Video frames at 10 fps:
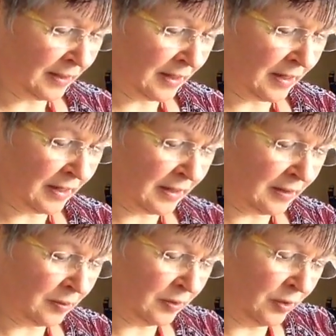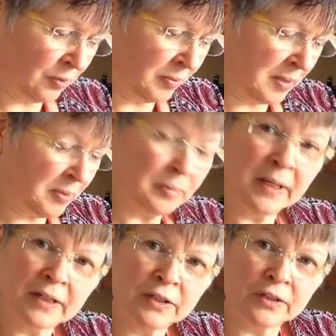And, you know, maybe I'll
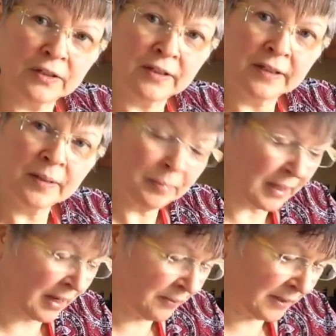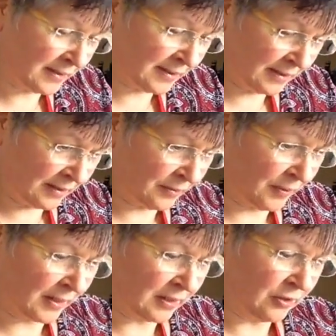make a good dip, but I want to see if I
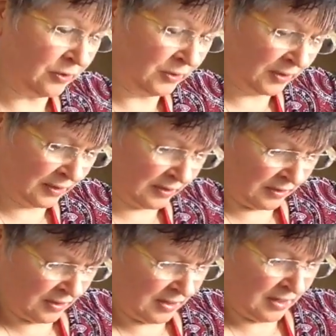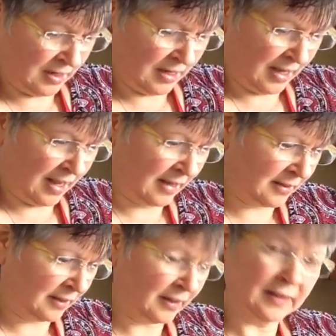can use it
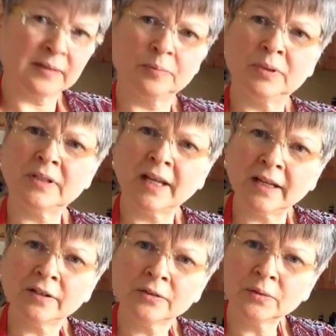on like some potatoes